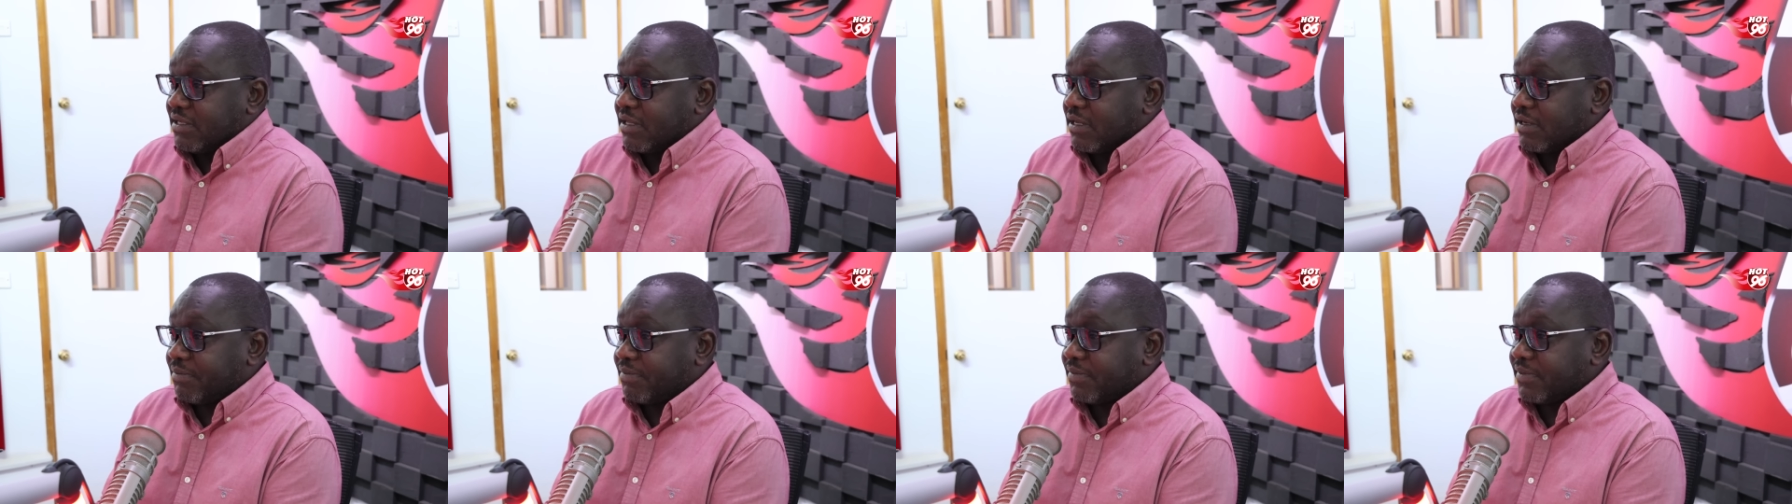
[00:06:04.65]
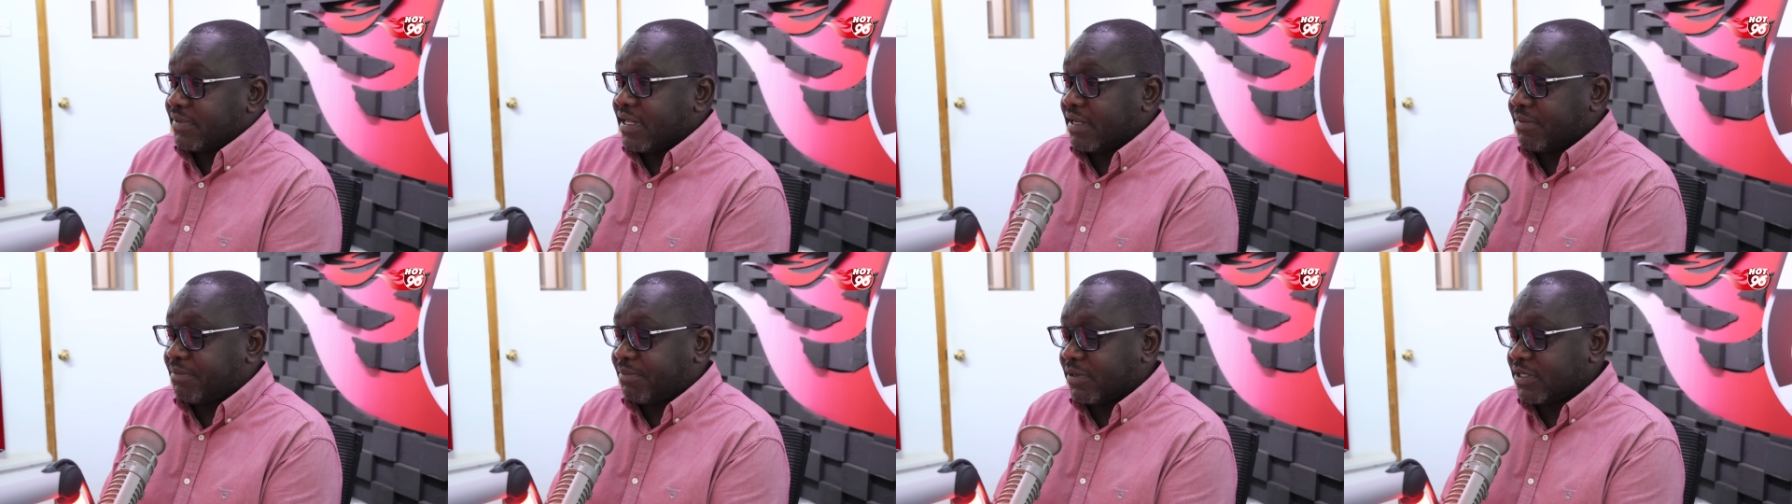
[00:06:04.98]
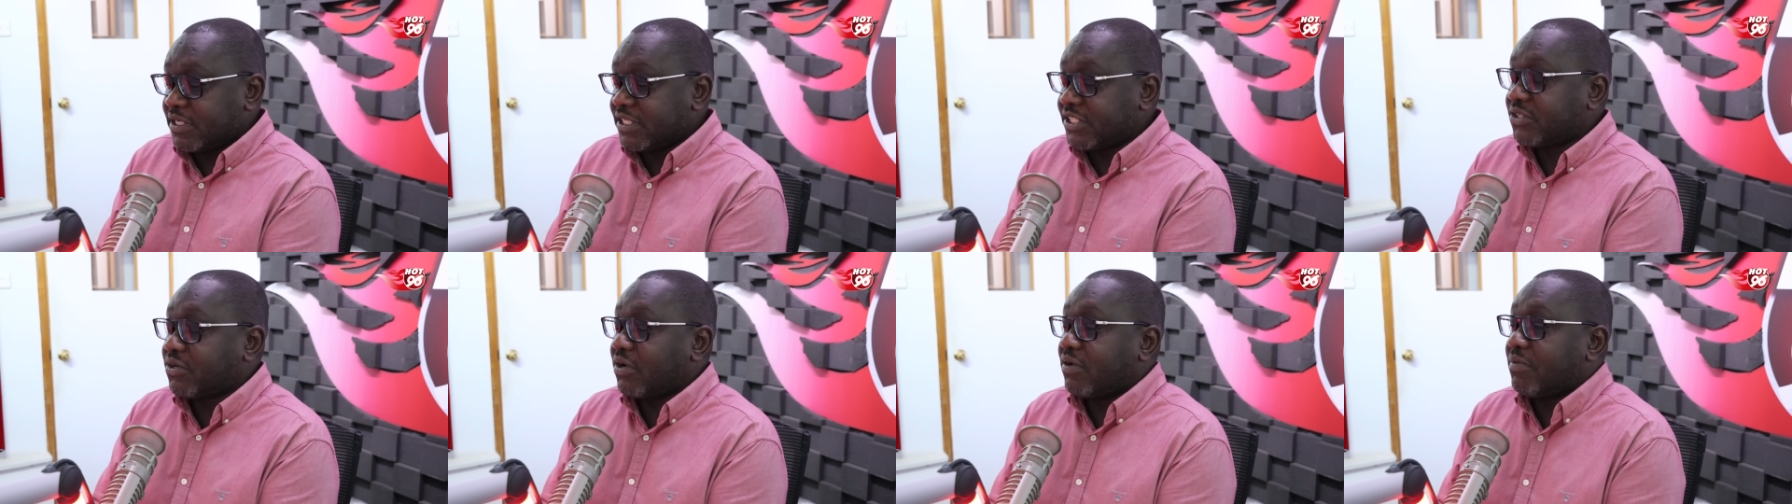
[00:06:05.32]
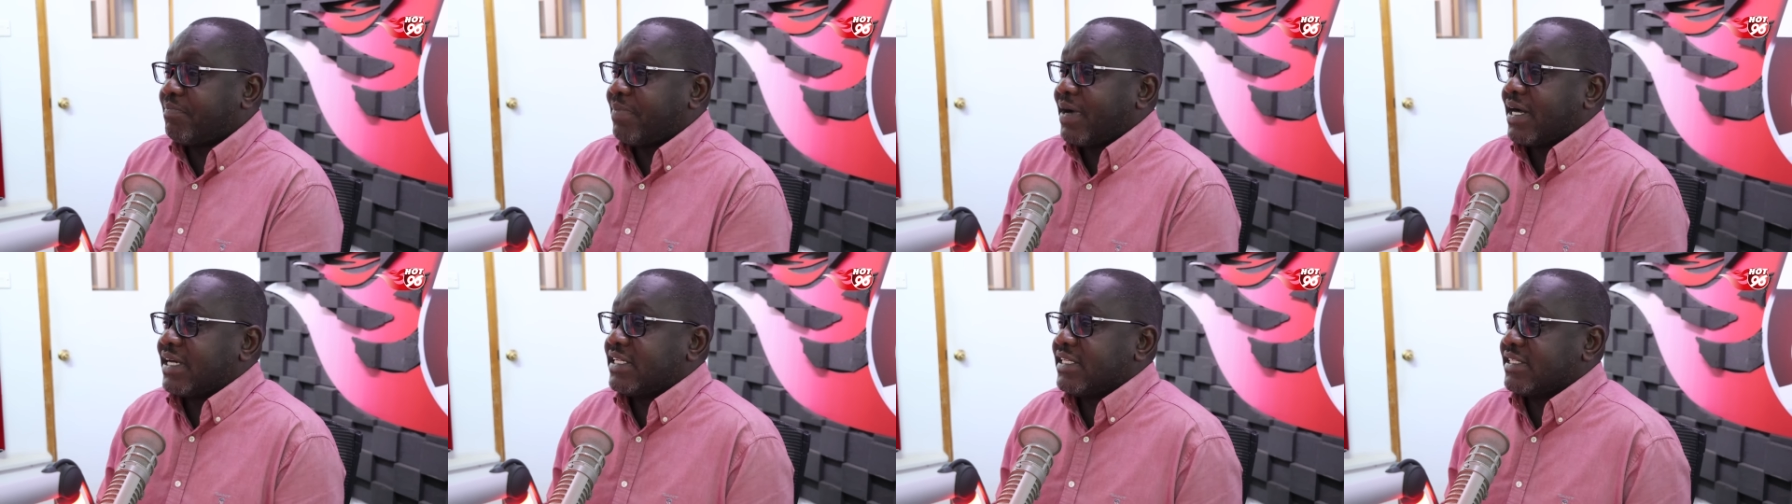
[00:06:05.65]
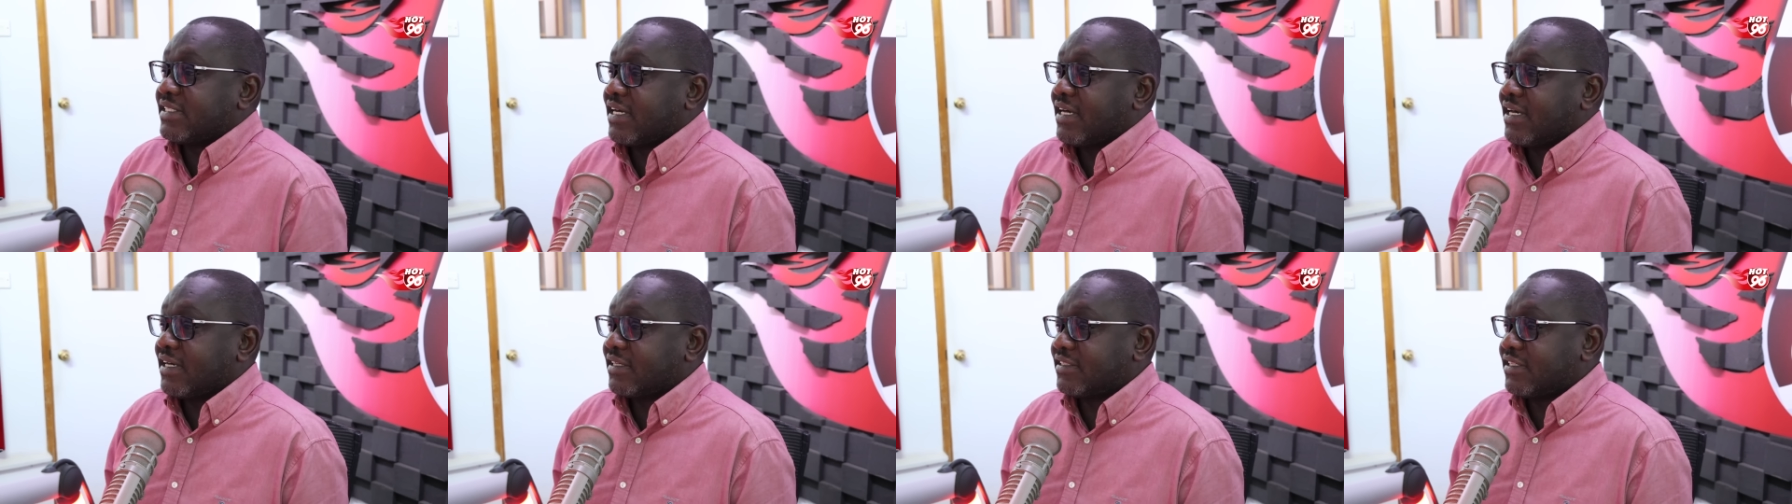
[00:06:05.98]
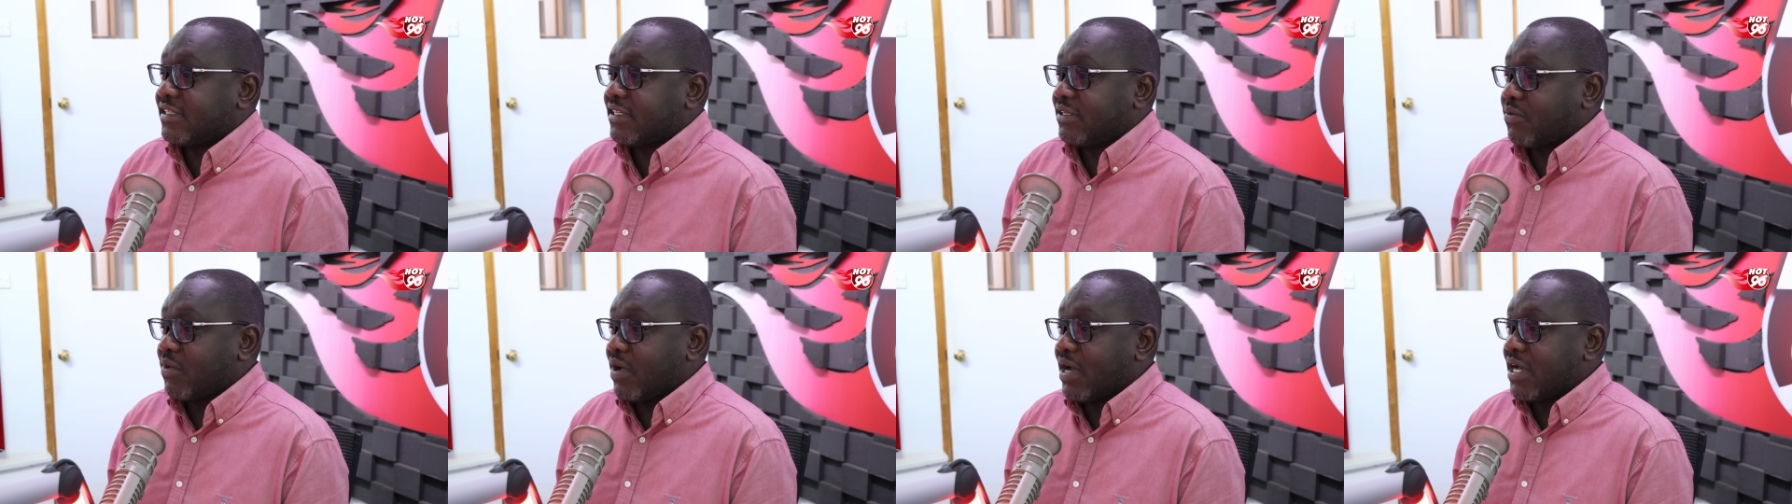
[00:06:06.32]
the the Political Parties Act
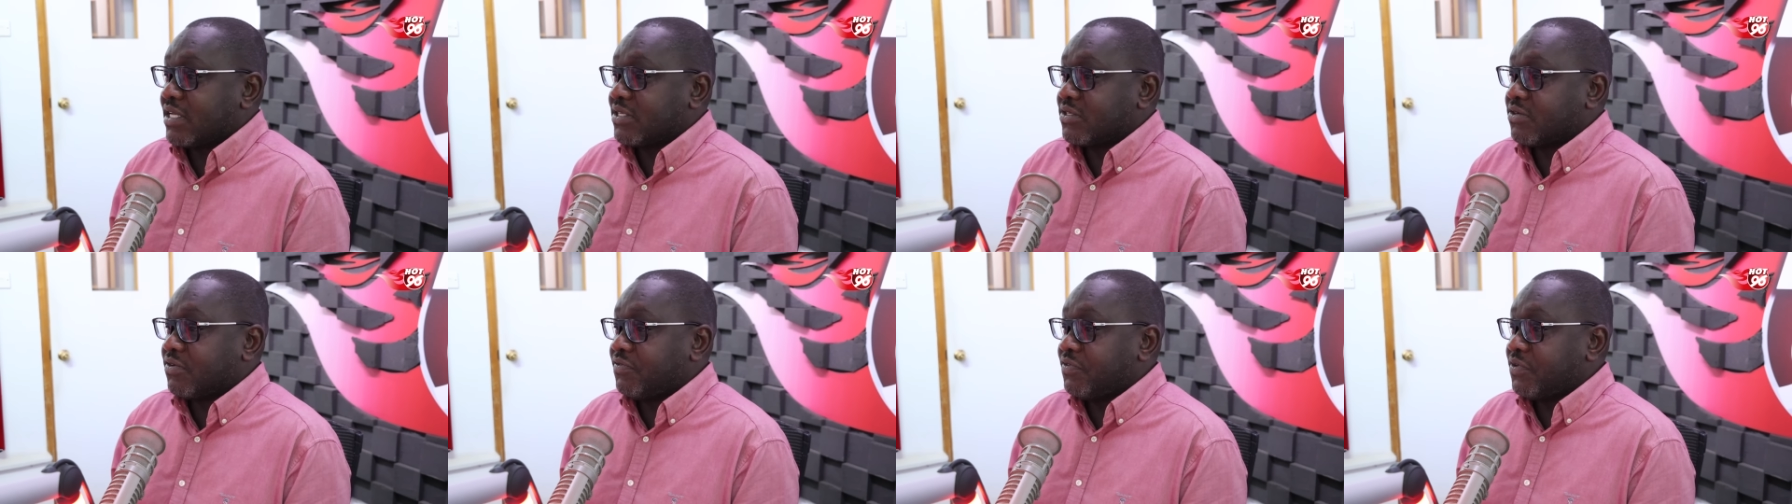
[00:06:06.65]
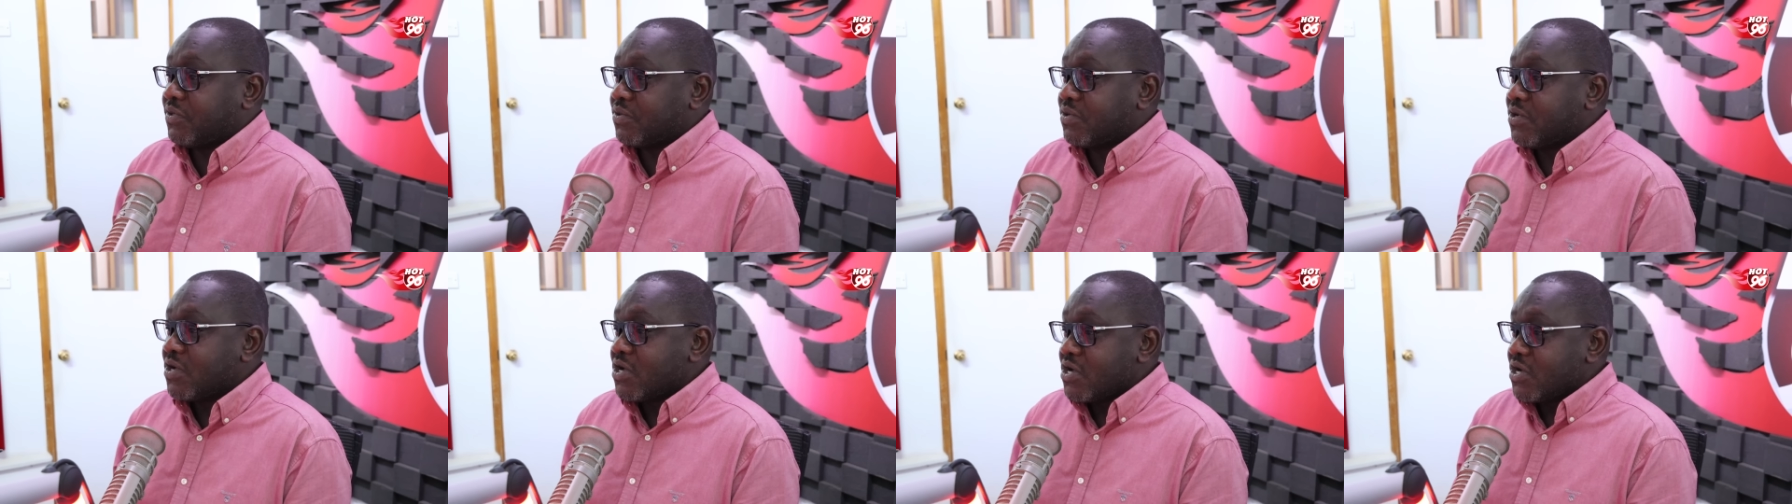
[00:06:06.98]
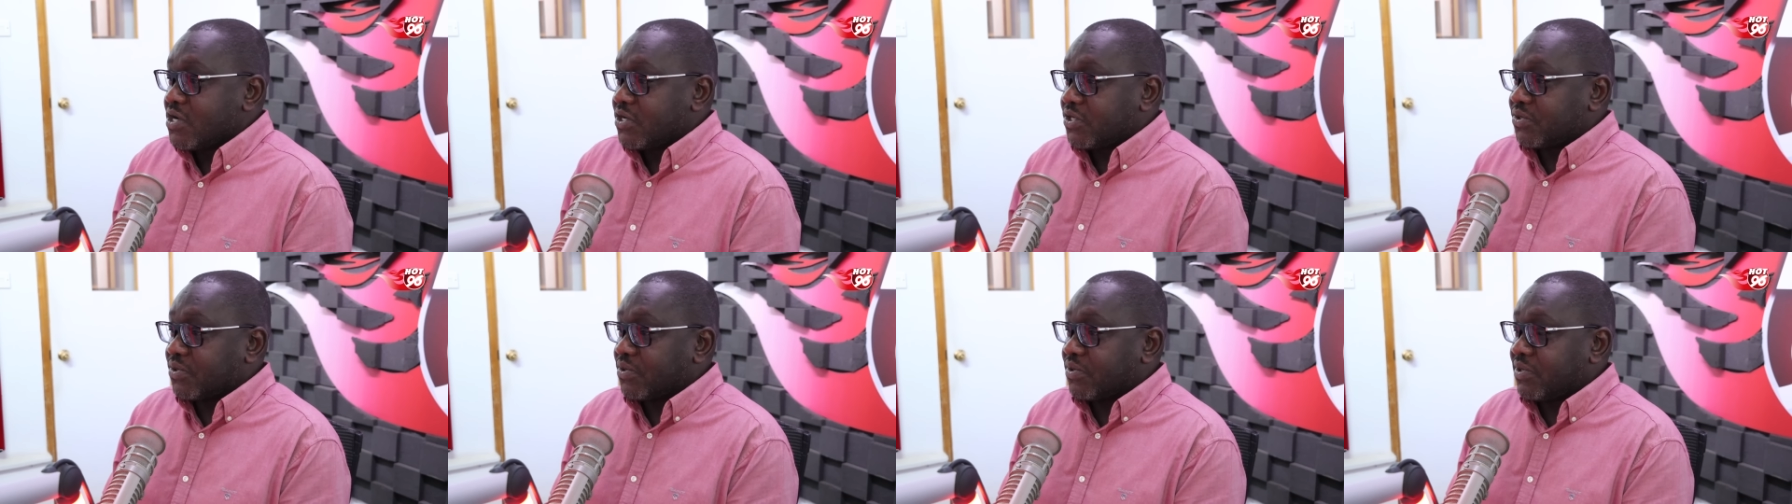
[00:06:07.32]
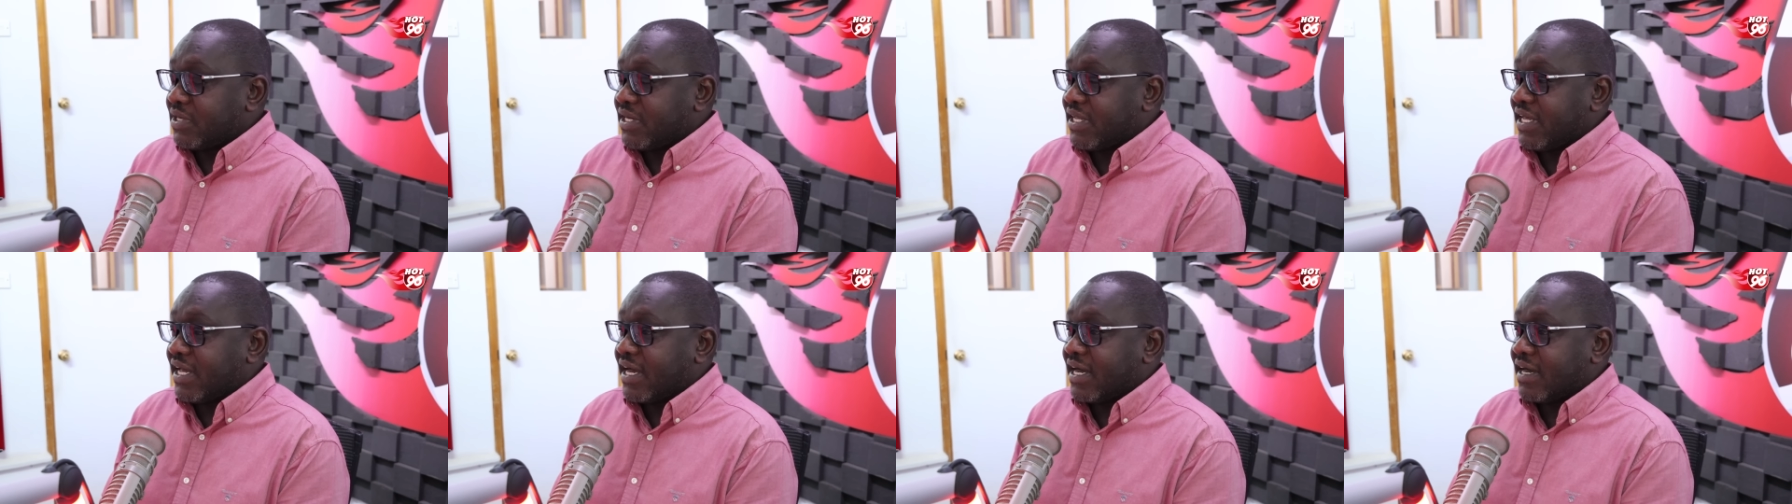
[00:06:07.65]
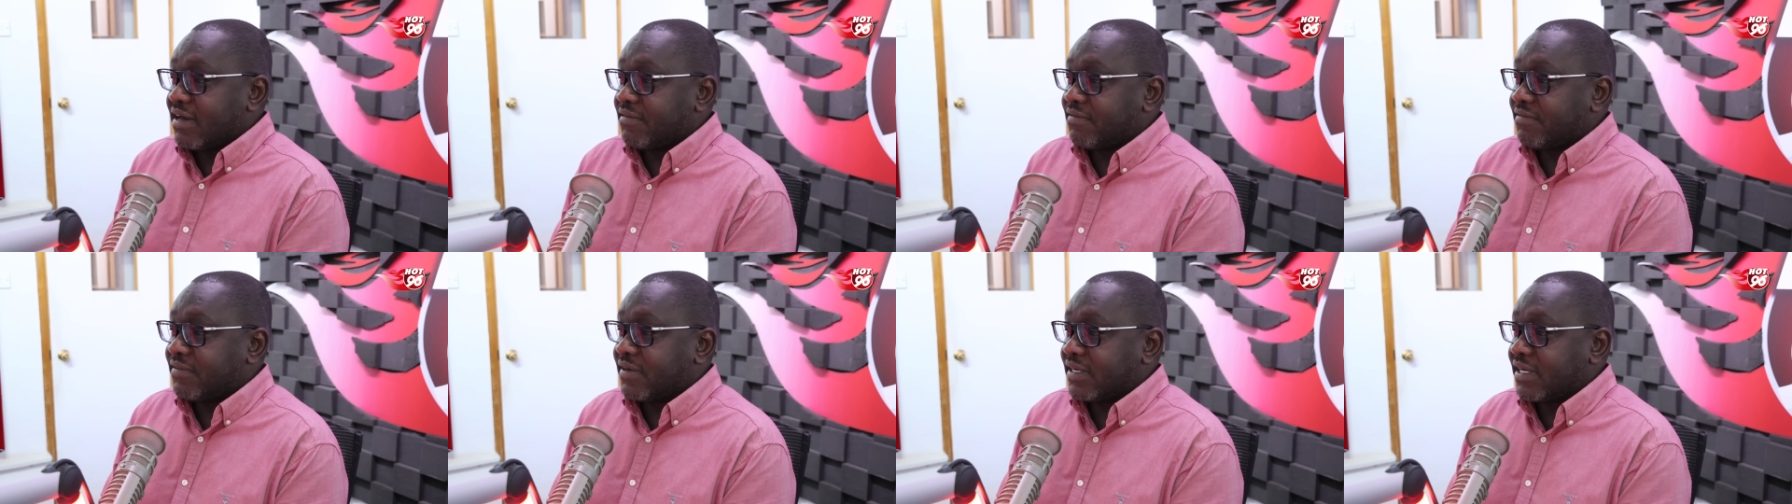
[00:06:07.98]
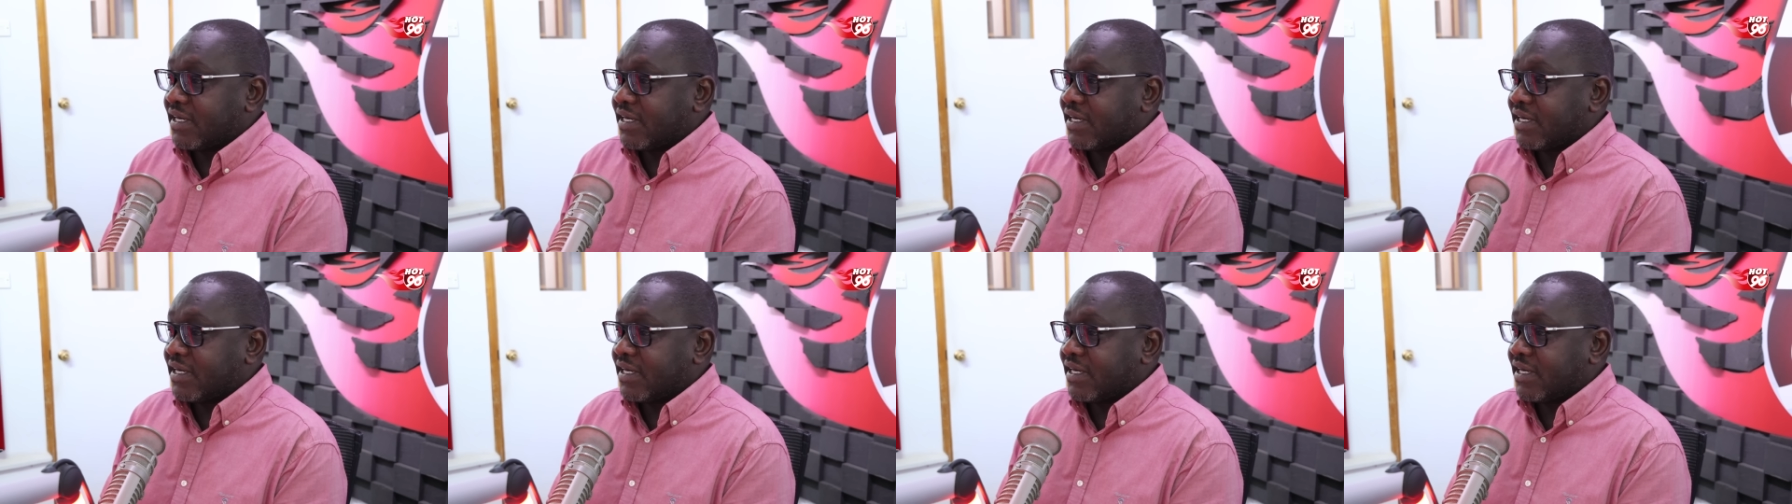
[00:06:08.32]
requires of you to only have.